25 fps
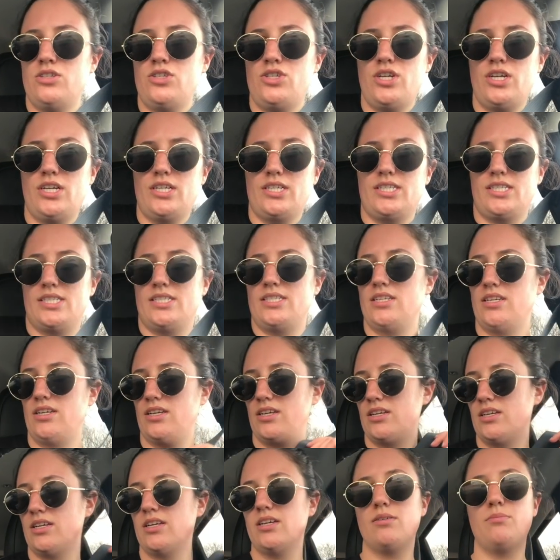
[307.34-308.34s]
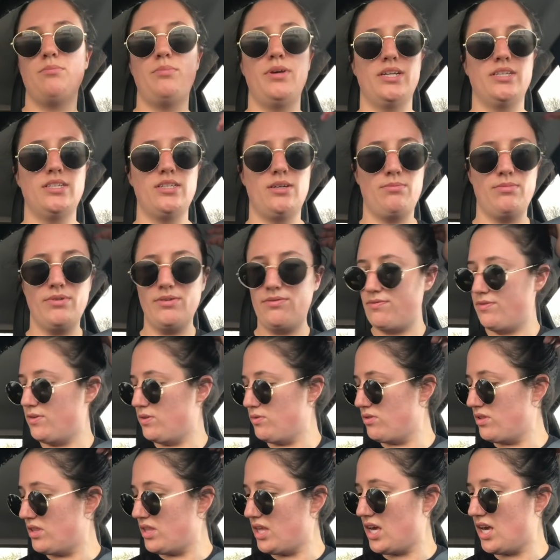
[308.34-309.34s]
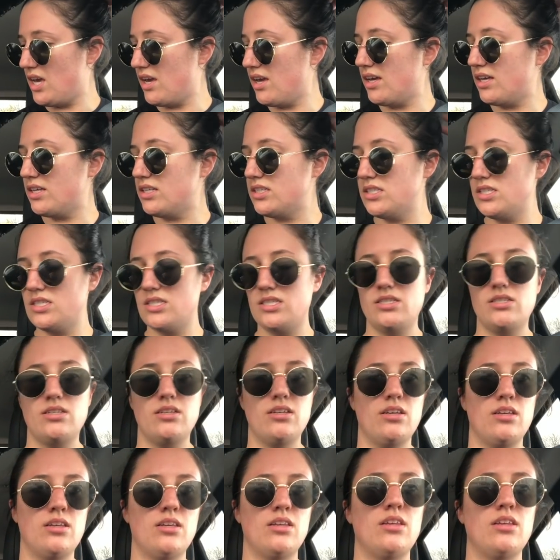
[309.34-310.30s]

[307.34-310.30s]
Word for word: Just picked up a few things.